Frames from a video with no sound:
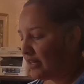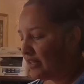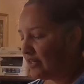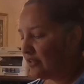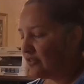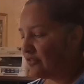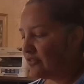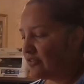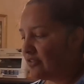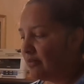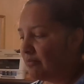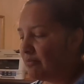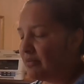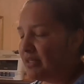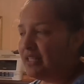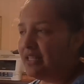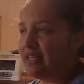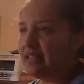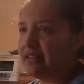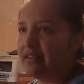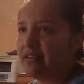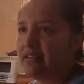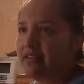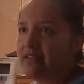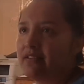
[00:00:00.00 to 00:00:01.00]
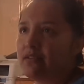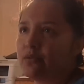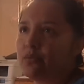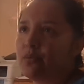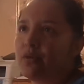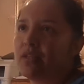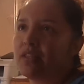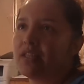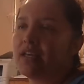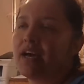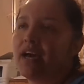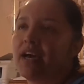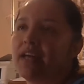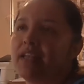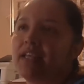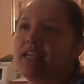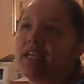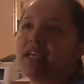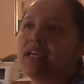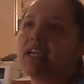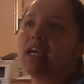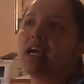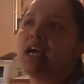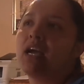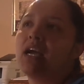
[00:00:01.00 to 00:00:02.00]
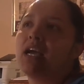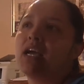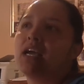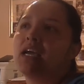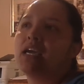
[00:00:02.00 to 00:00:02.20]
we're going to do something like this with cutting